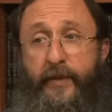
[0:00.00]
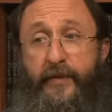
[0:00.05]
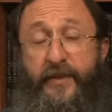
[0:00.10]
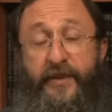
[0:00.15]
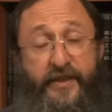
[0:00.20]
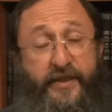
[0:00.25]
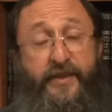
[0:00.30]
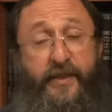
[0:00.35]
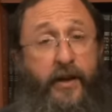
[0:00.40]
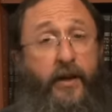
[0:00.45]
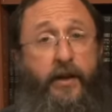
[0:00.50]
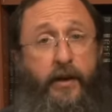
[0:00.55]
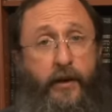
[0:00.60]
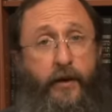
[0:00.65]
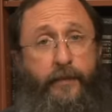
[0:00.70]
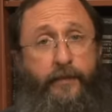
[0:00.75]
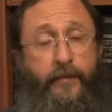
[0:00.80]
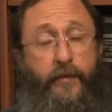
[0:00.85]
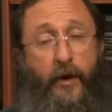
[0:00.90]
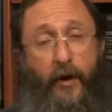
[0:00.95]
the
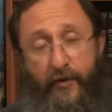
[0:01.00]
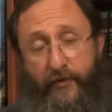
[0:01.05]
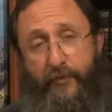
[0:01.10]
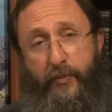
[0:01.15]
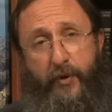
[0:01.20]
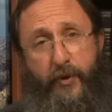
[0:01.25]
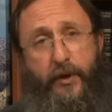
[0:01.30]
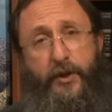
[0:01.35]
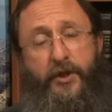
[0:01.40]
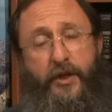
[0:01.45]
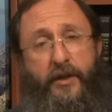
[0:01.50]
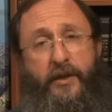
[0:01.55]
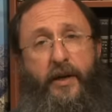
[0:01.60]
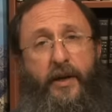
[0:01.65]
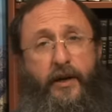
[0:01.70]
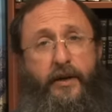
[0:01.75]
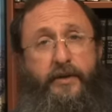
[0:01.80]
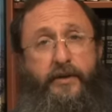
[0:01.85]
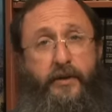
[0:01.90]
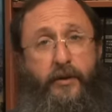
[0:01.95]
study of Parashat
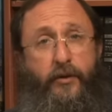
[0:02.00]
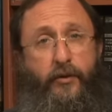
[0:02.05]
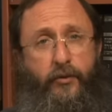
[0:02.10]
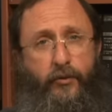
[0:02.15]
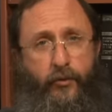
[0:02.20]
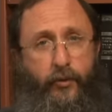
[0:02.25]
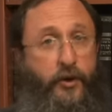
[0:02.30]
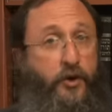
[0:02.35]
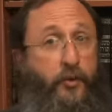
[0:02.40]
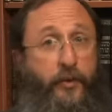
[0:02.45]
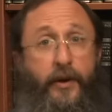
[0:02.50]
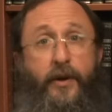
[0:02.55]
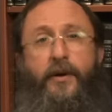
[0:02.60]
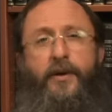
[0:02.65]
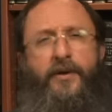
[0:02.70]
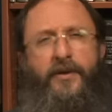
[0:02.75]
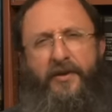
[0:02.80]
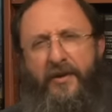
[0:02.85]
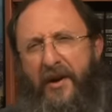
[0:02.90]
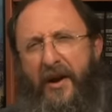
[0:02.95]
Ha'azinu, which we
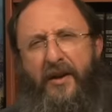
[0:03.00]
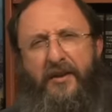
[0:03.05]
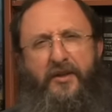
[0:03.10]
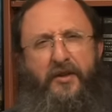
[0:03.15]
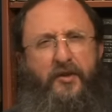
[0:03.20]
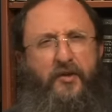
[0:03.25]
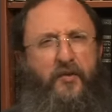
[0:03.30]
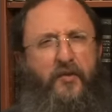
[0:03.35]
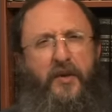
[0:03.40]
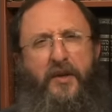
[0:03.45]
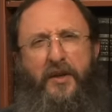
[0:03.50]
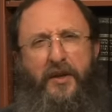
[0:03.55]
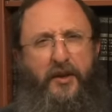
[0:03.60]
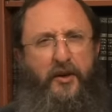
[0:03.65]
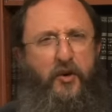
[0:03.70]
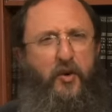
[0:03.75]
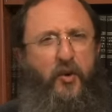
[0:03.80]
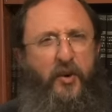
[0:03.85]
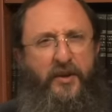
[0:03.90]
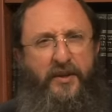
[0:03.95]
are not
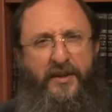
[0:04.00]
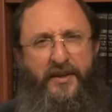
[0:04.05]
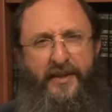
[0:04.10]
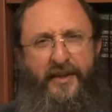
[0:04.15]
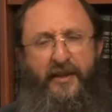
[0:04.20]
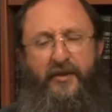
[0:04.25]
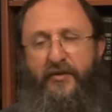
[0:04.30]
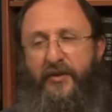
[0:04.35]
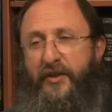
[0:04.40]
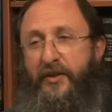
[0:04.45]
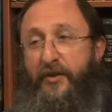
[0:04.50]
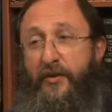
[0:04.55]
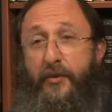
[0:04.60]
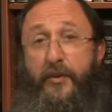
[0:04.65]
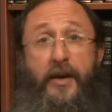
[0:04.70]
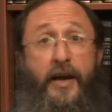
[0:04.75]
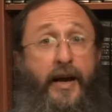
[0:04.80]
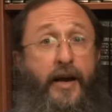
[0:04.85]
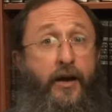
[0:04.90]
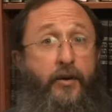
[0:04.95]
really going to delve
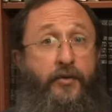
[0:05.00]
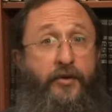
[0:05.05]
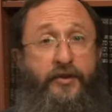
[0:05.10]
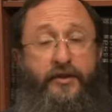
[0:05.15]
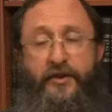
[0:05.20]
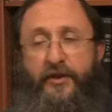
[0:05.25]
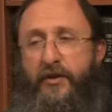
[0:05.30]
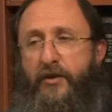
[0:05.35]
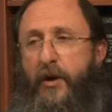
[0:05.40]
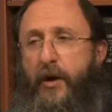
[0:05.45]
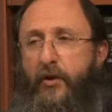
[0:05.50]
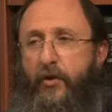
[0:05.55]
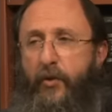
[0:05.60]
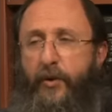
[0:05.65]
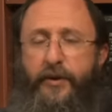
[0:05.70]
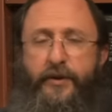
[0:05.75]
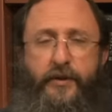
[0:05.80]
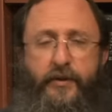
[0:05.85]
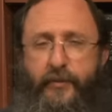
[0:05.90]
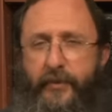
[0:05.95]
into now, this is not
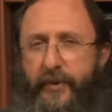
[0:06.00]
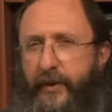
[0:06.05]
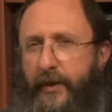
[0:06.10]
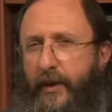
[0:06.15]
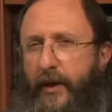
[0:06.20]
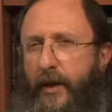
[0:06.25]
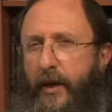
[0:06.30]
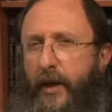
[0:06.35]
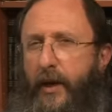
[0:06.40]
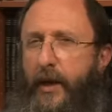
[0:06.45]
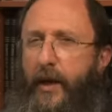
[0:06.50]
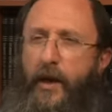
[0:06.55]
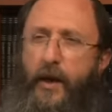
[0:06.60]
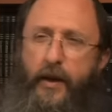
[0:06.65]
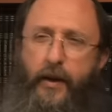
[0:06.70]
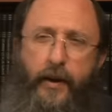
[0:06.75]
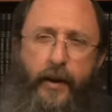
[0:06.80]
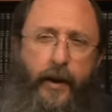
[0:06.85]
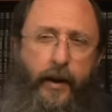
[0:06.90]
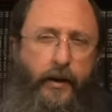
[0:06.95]
going to be
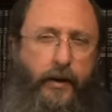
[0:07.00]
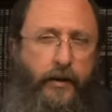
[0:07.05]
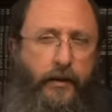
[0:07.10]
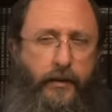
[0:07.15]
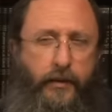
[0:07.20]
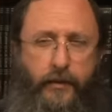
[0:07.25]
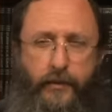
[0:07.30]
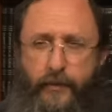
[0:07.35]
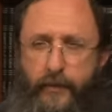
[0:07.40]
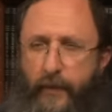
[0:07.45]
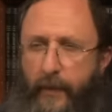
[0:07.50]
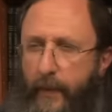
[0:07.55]
uh,